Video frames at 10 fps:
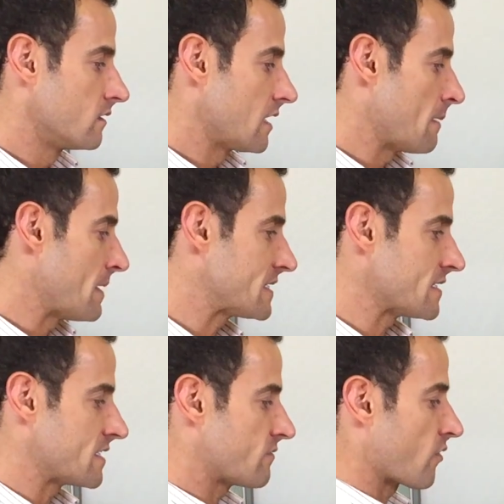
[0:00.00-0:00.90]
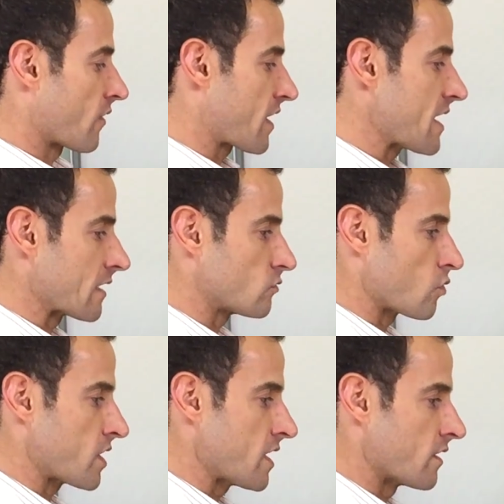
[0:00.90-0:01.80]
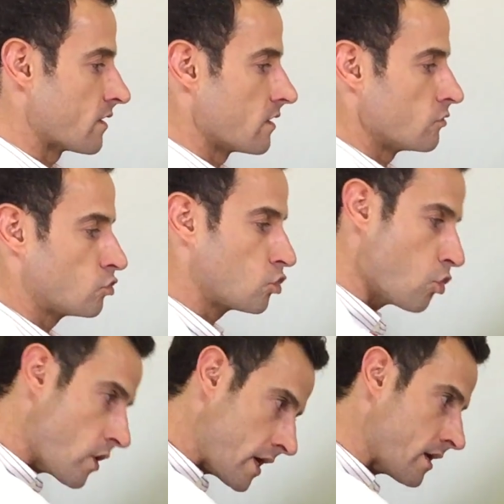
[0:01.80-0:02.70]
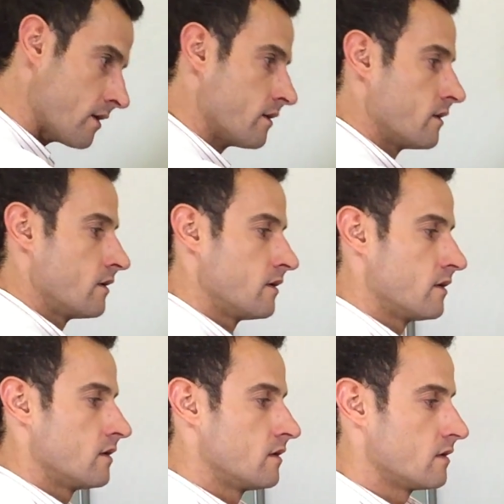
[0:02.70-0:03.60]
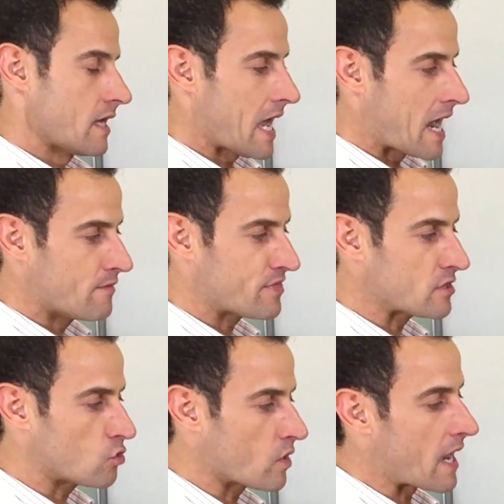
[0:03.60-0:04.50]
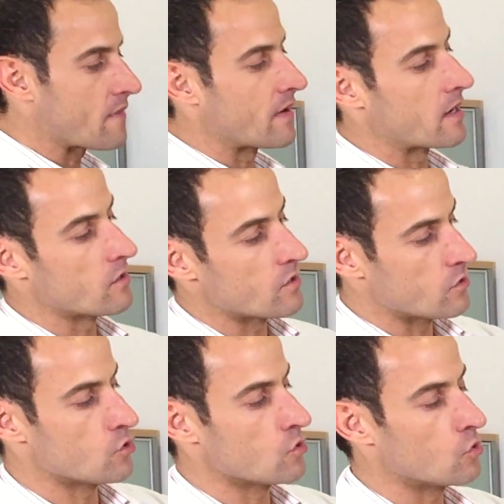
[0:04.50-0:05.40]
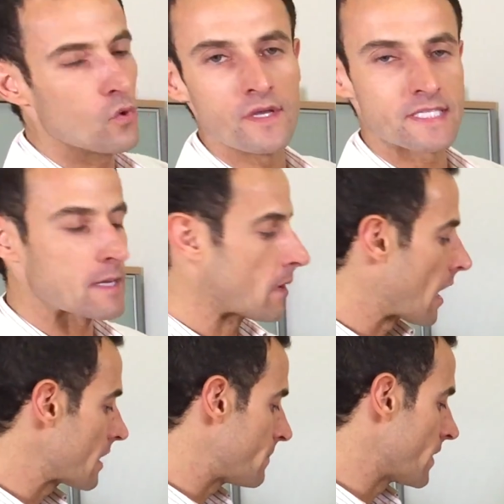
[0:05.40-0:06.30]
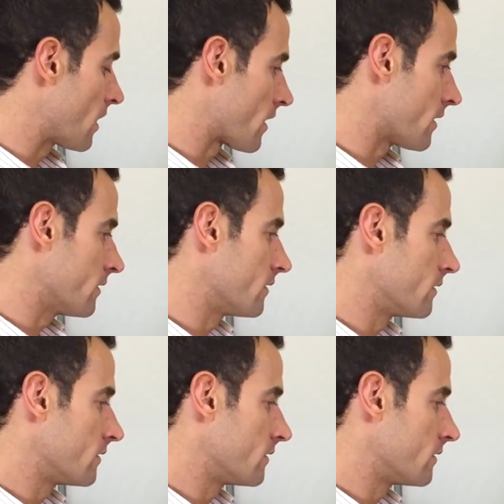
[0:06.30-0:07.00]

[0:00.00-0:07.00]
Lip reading: Amazing change from here to here. Doing everything together. You doing some IPR.